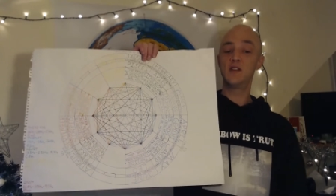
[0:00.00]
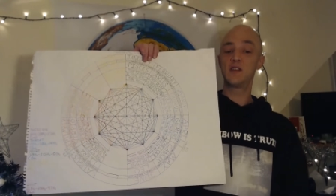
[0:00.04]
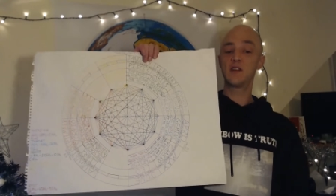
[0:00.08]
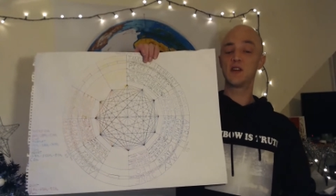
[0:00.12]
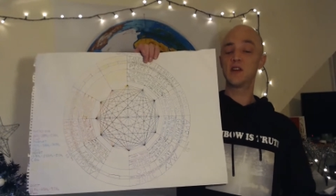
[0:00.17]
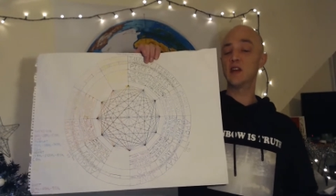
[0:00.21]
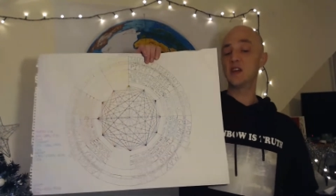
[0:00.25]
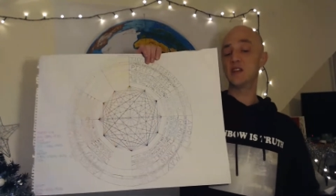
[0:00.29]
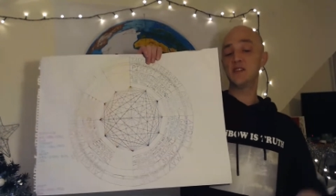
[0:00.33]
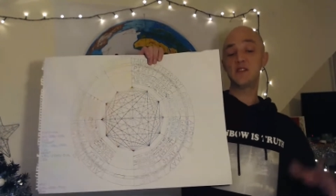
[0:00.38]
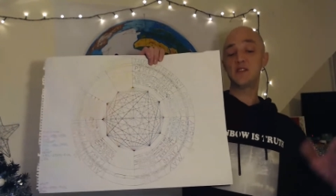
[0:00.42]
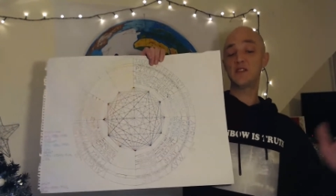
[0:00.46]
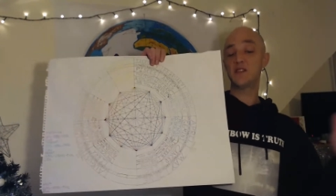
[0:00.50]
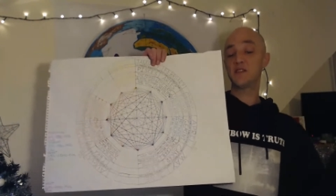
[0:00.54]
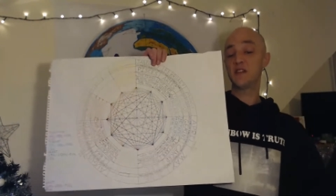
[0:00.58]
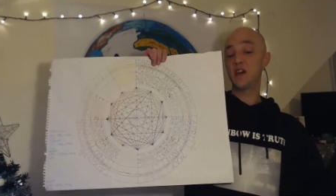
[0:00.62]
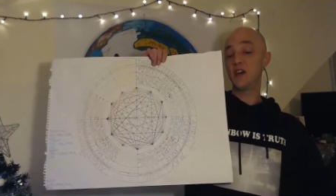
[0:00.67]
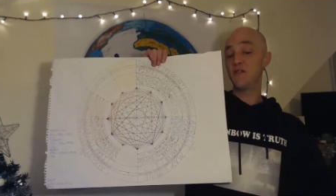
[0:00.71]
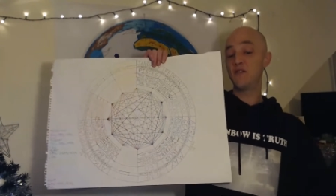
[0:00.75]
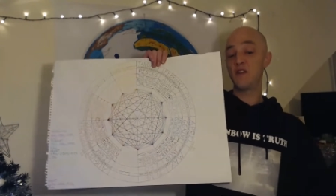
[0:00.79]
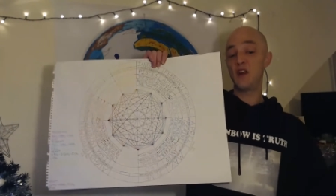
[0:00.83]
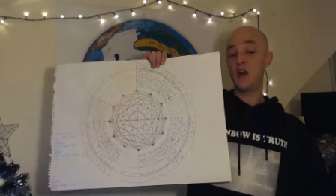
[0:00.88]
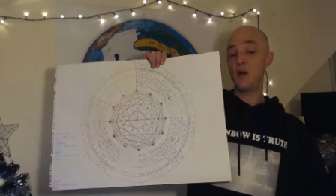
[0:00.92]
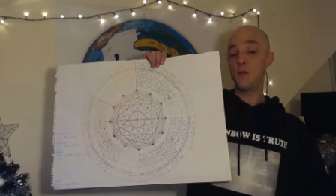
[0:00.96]
Connected to
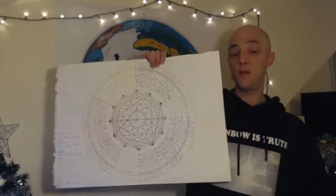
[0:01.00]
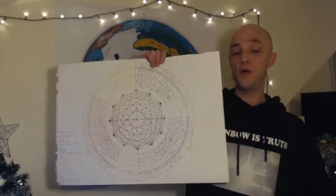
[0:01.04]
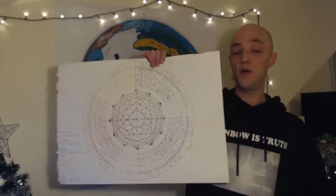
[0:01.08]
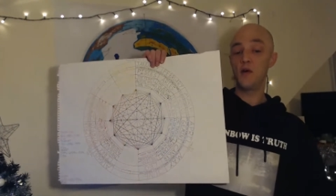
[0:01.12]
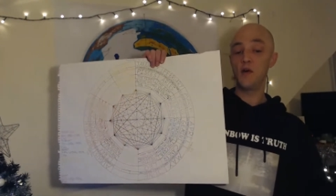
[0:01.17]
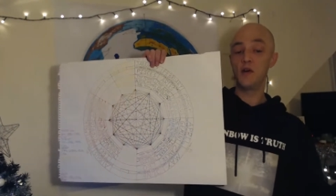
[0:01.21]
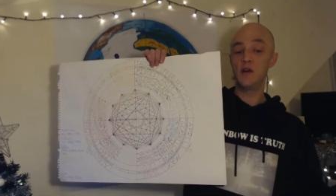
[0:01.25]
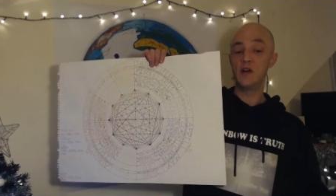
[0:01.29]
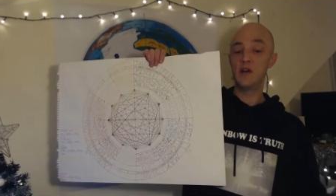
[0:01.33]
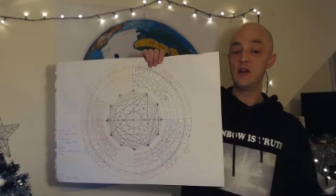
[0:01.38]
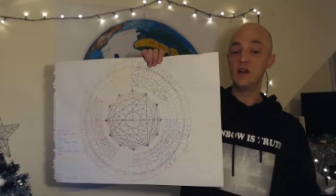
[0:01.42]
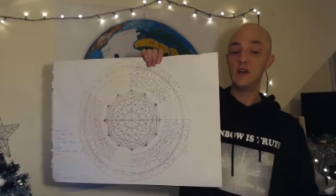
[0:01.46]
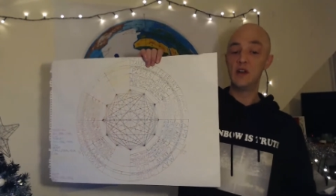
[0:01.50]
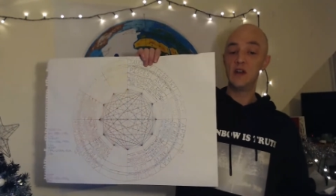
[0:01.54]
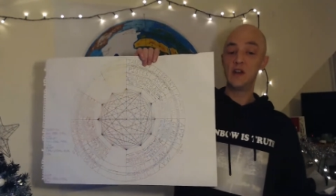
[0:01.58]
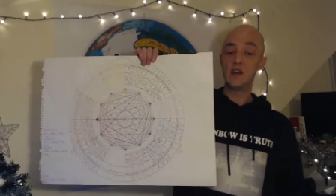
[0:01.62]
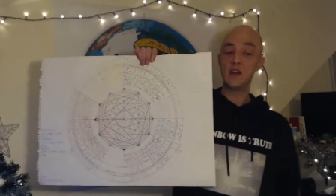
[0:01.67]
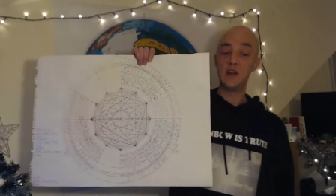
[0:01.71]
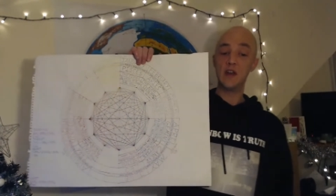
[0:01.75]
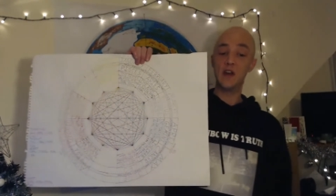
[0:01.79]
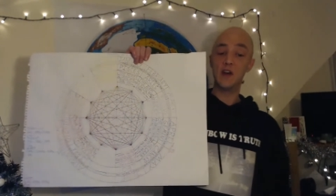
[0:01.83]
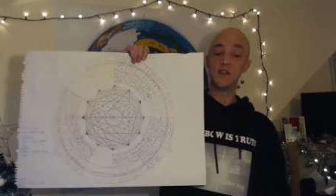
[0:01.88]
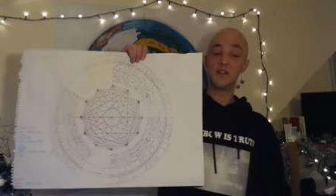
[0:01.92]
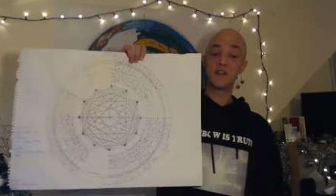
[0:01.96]
Denver Airport.
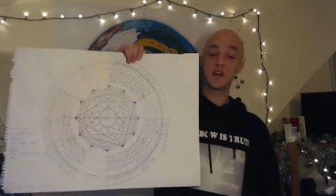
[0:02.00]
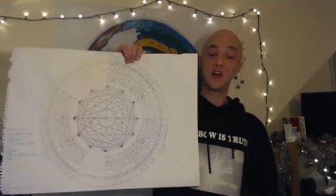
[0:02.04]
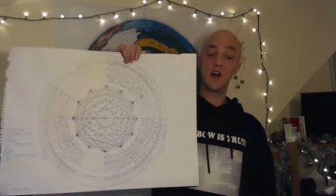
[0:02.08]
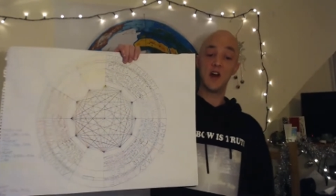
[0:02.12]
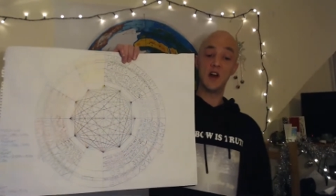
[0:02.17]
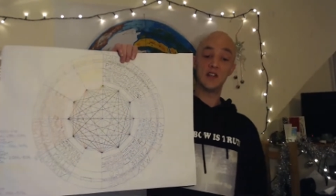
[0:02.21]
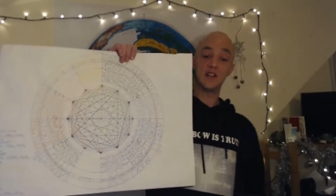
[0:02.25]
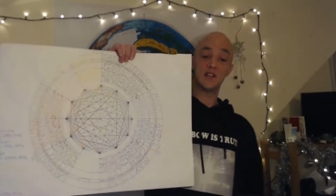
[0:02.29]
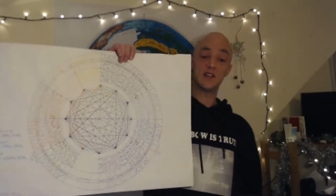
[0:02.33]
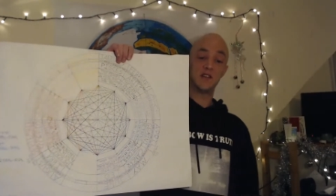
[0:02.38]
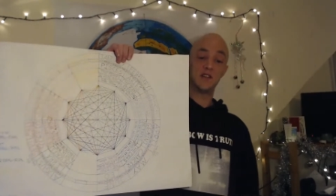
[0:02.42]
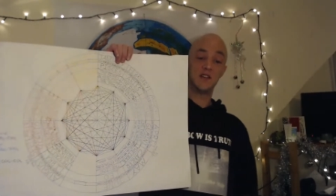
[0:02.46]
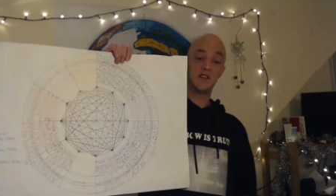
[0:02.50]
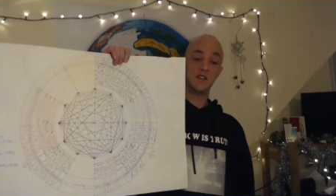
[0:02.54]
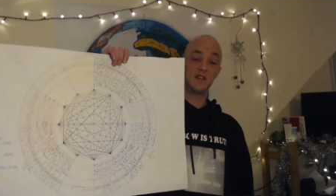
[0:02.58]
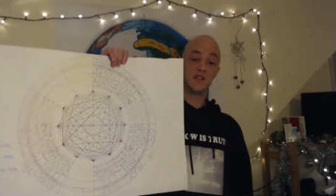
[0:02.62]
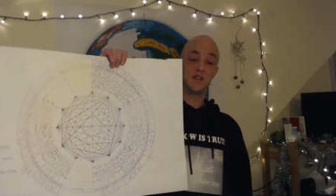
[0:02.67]
You know, the guy's